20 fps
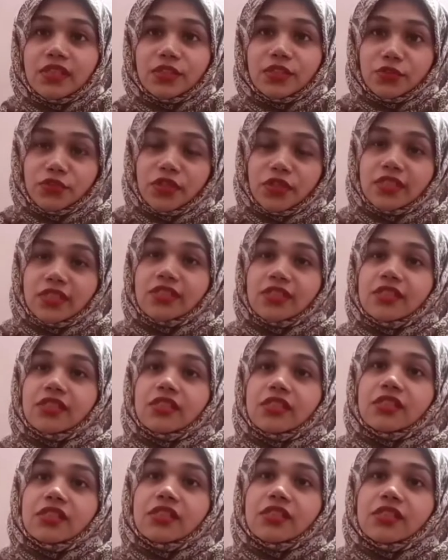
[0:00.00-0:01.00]
entrust
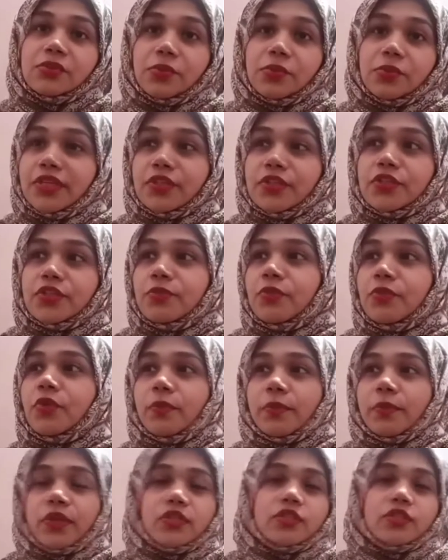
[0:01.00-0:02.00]
the readers
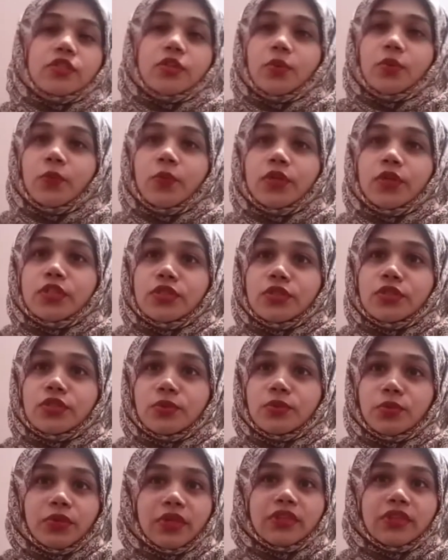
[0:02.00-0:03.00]
more because they don't want to
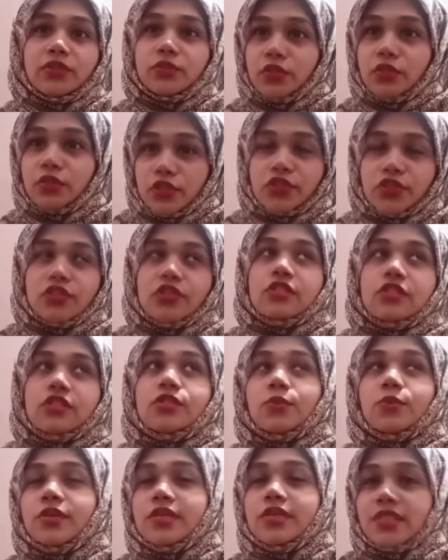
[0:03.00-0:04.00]
read the traditional
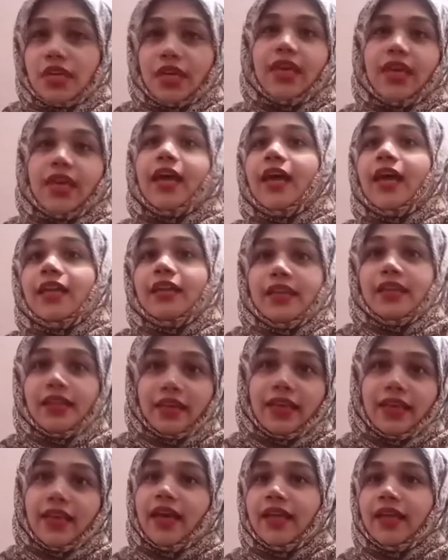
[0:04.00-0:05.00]
stories again and
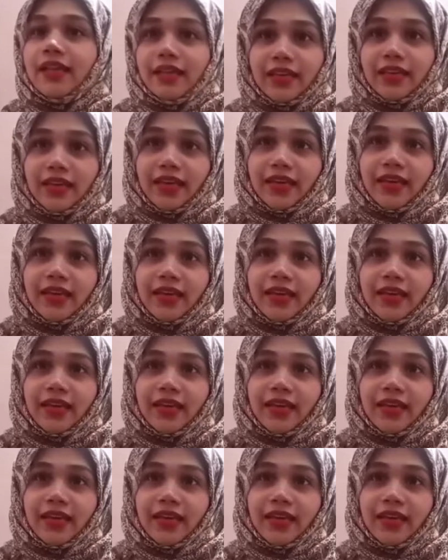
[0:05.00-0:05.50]
again and again.